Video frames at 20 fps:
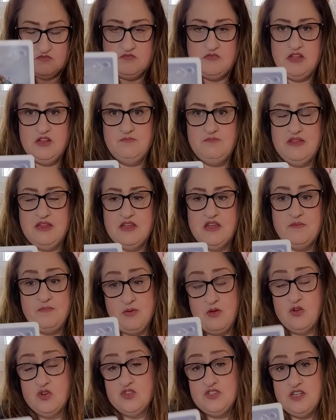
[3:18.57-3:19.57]
a
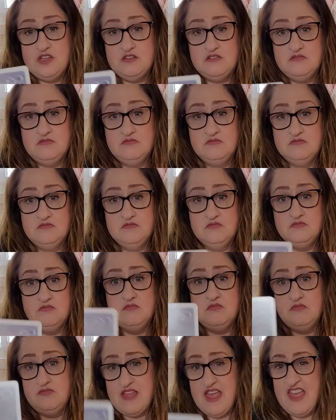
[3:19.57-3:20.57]
person,
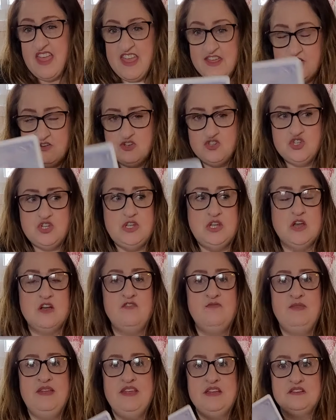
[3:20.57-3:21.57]
that energy
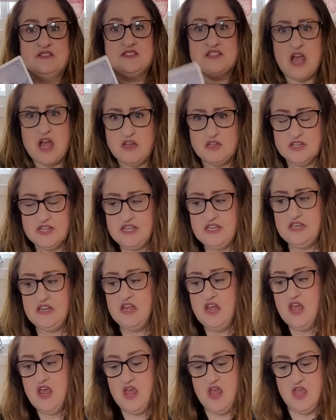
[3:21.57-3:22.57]
of being solid,
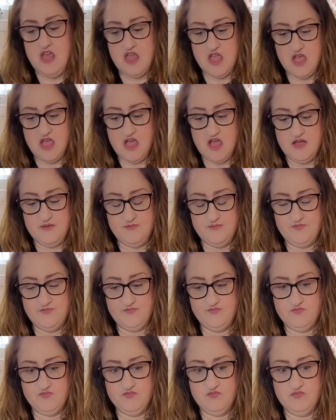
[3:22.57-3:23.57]

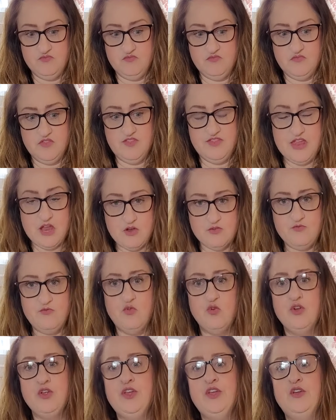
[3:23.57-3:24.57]
um, there
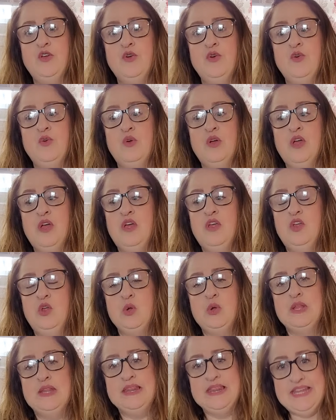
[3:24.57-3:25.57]
for you. You
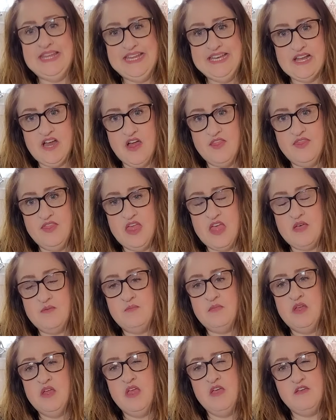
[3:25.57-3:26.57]
can lean on
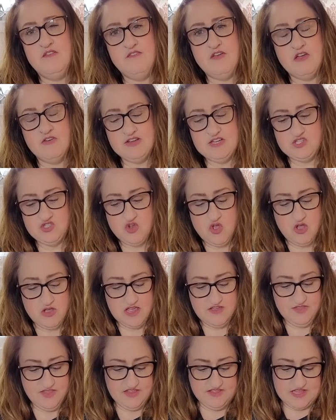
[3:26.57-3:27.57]
them. Very strong.
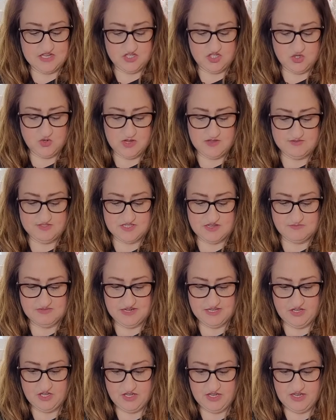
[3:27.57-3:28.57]
I think that you have
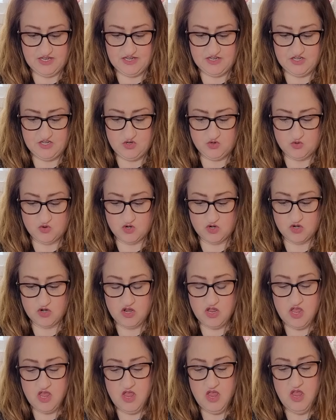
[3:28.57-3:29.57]
somebody in your